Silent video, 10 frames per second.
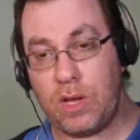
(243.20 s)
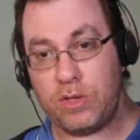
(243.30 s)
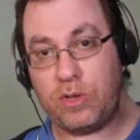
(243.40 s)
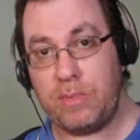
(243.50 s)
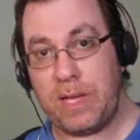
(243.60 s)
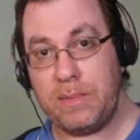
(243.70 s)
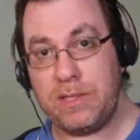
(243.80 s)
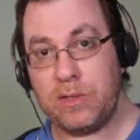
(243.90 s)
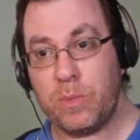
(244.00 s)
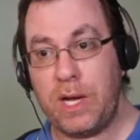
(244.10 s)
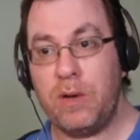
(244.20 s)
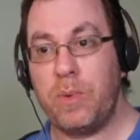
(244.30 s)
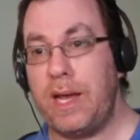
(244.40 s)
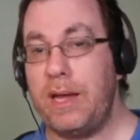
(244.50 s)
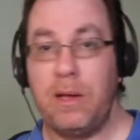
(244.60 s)
Stream Elements as well,
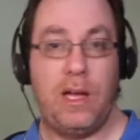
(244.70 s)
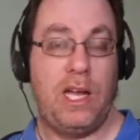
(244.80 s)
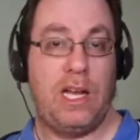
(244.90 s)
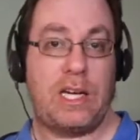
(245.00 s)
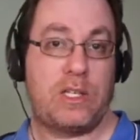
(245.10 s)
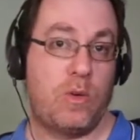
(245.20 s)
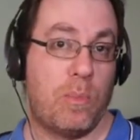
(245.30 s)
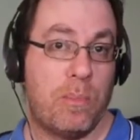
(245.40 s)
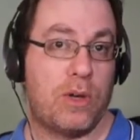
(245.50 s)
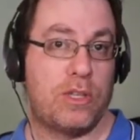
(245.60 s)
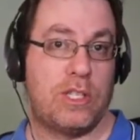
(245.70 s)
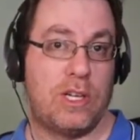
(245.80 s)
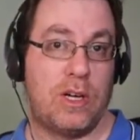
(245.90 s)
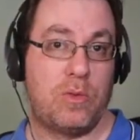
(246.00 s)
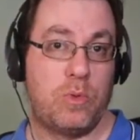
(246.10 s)
where it actually will
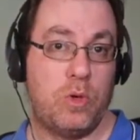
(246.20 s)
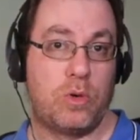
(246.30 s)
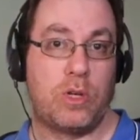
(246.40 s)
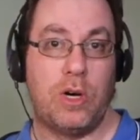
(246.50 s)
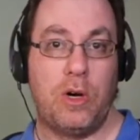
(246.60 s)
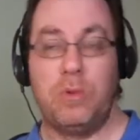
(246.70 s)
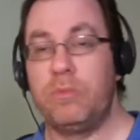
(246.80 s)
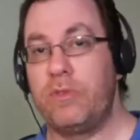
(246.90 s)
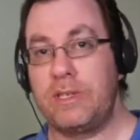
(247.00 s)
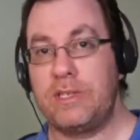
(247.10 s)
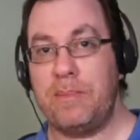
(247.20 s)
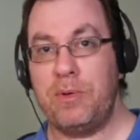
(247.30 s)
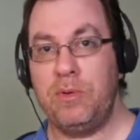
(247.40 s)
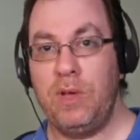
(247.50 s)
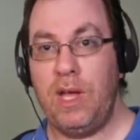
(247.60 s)
monitor your goal, for
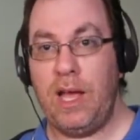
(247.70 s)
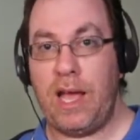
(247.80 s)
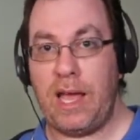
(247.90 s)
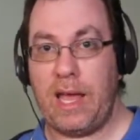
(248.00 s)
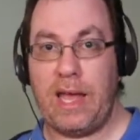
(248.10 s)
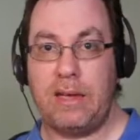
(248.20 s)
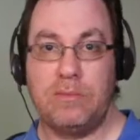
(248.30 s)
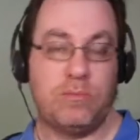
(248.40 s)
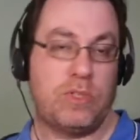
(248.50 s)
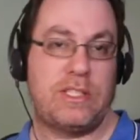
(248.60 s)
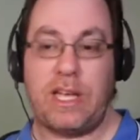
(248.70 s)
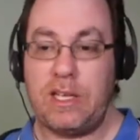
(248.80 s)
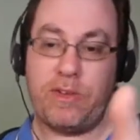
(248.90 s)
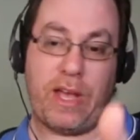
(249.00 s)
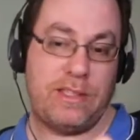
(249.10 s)
example. And let's say
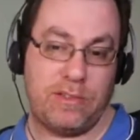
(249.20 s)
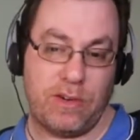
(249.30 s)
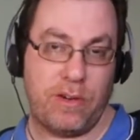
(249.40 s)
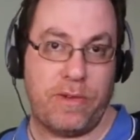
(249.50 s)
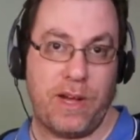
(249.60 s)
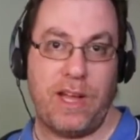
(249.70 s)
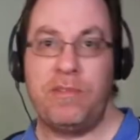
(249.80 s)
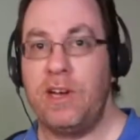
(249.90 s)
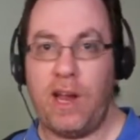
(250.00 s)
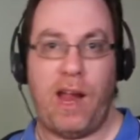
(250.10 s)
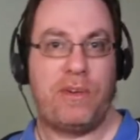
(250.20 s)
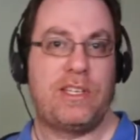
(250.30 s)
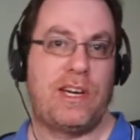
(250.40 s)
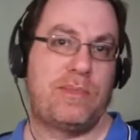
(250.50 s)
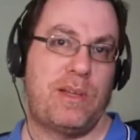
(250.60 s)
if you had 0 to 5, every
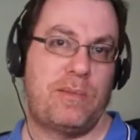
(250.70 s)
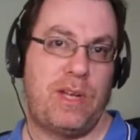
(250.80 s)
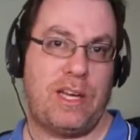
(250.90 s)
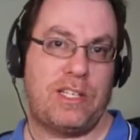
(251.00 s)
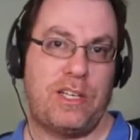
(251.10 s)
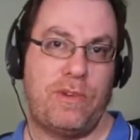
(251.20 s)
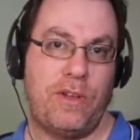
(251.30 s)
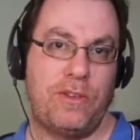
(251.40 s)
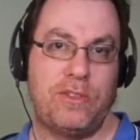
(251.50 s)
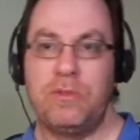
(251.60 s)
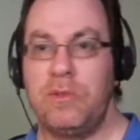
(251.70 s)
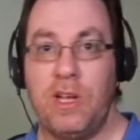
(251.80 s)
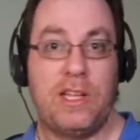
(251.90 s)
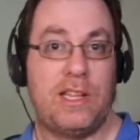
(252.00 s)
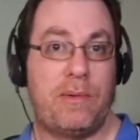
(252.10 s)
time someone actually follows you,
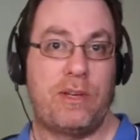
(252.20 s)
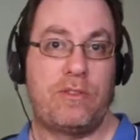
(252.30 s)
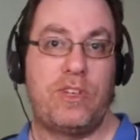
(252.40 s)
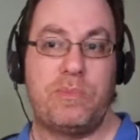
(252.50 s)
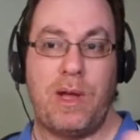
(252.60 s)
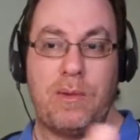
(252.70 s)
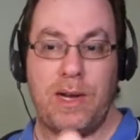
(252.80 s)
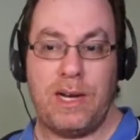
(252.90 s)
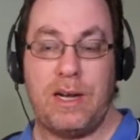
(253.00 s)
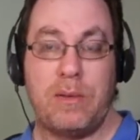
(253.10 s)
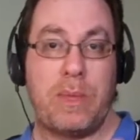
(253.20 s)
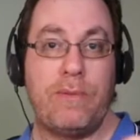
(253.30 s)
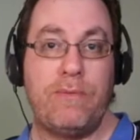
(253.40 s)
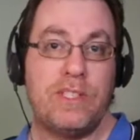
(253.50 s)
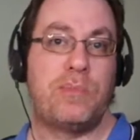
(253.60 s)
that would increase by 1 and be
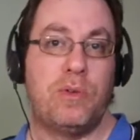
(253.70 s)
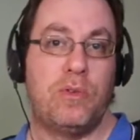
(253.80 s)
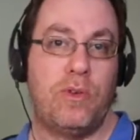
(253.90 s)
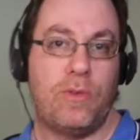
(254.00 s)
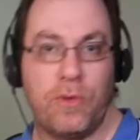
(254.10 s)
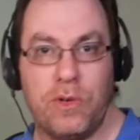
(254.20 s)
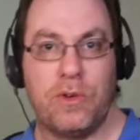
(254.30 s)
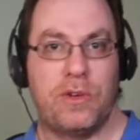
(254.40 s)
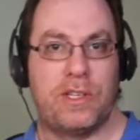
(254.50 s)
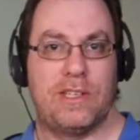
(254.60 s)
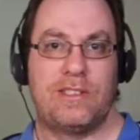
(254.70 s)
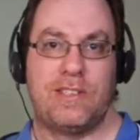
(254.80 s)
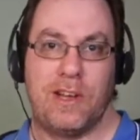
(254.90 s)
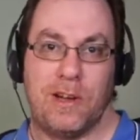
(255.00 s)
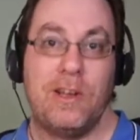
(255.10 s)
visible for your audience.
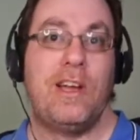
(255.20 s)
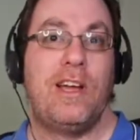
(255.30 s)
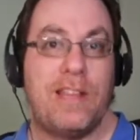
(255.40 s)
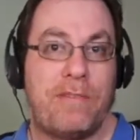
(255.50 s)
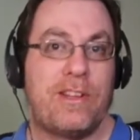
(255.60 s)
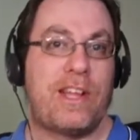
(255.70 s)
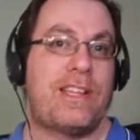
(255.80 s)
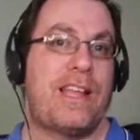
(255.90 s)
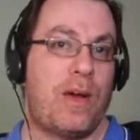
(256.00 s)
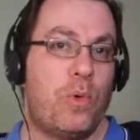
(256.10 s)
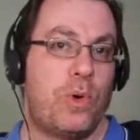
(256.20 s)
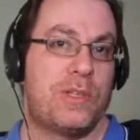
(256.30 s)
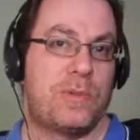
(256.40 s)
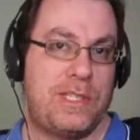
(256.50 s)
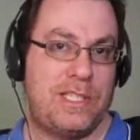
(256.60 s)
So they feel like that
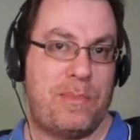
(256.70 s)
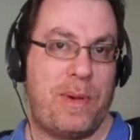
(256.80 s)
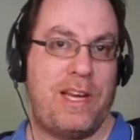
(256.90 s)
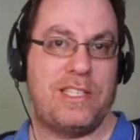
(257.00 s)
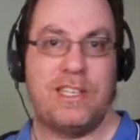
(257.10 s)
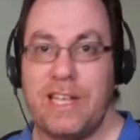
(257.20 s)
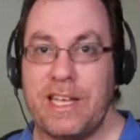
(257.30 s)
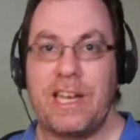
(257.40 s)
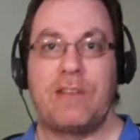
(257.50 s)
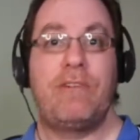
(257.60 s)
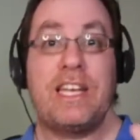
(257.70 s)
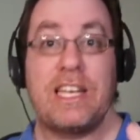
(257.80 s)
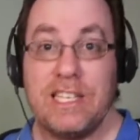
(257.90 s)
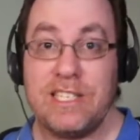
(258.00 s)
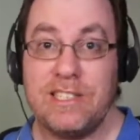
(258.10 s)
audience participation, they're getting
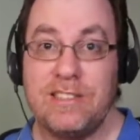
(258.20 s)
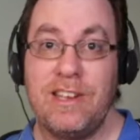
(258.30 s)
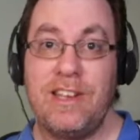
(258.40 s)
recognition.